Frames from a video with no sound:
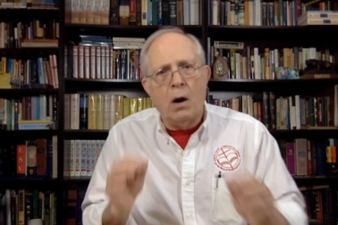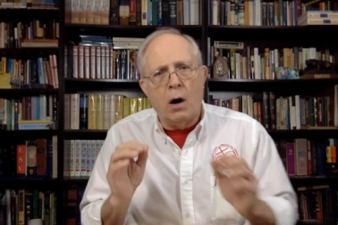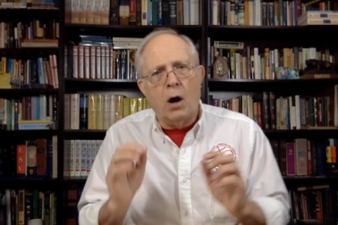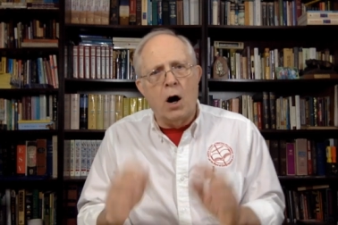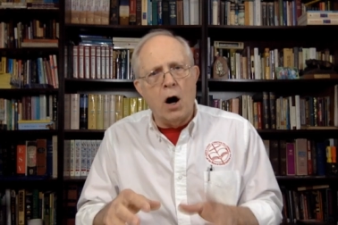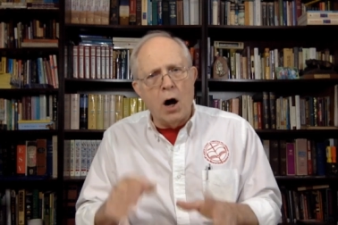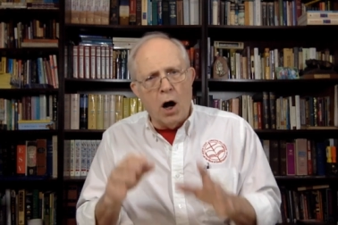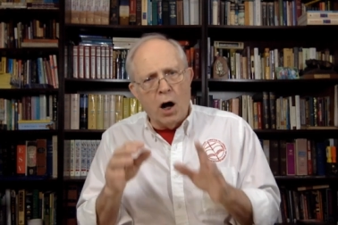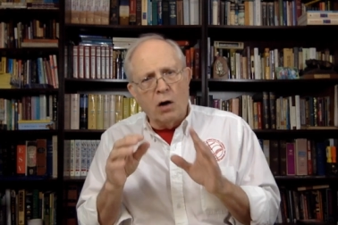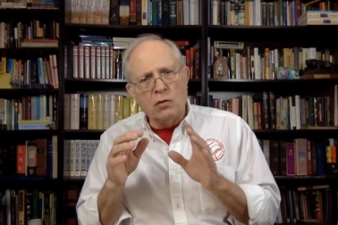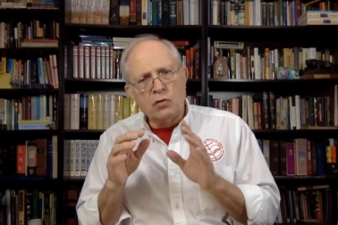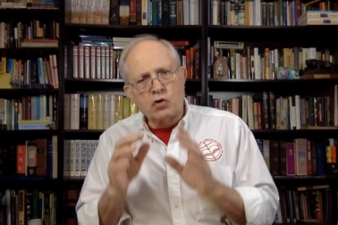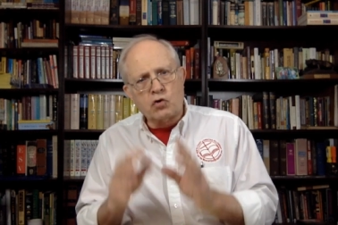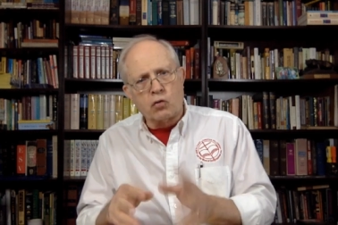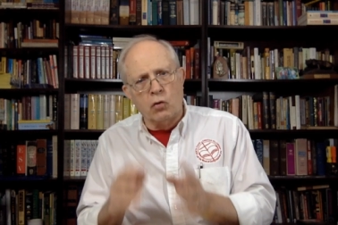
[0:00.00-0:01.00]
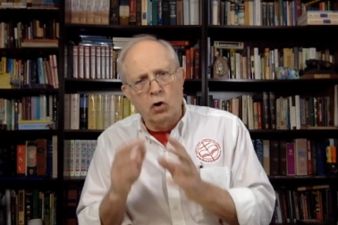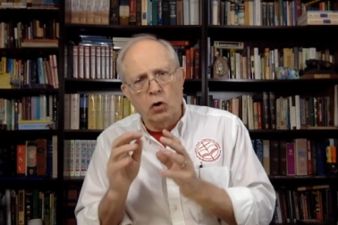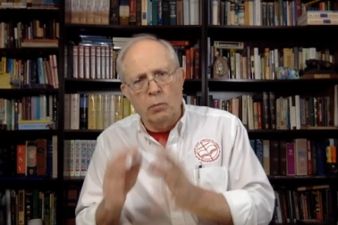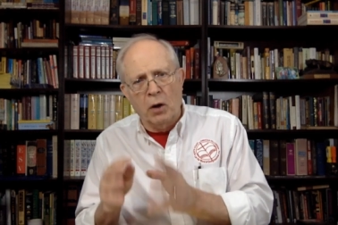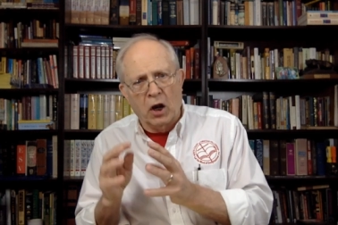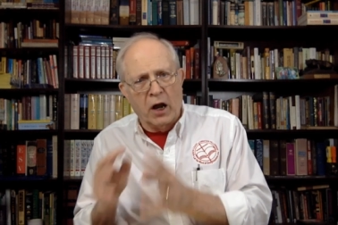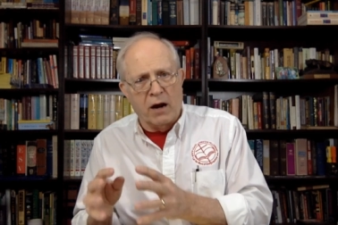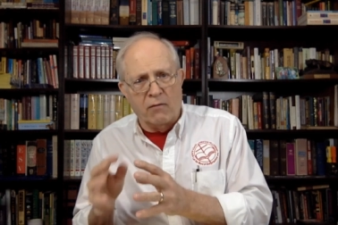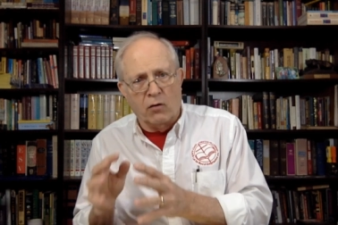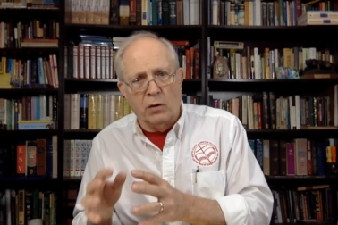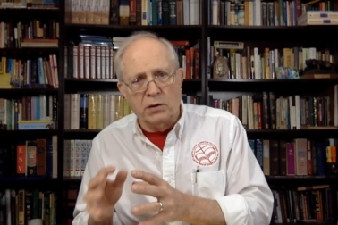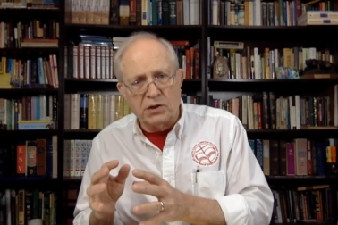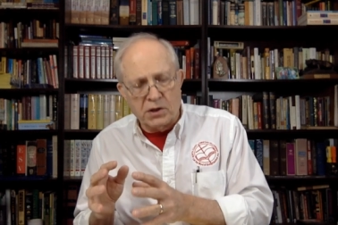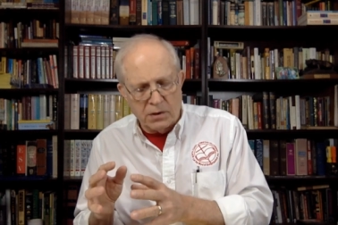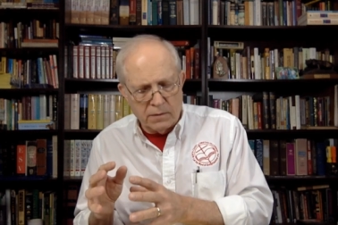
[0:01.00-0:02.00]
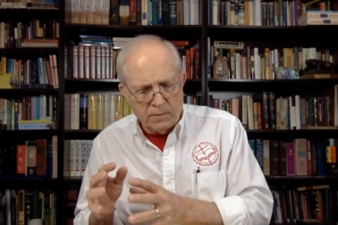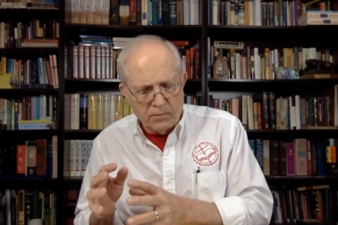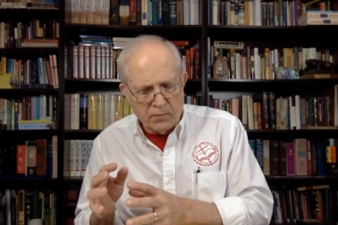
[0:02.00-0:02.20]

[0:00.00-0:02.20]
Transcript: All true believers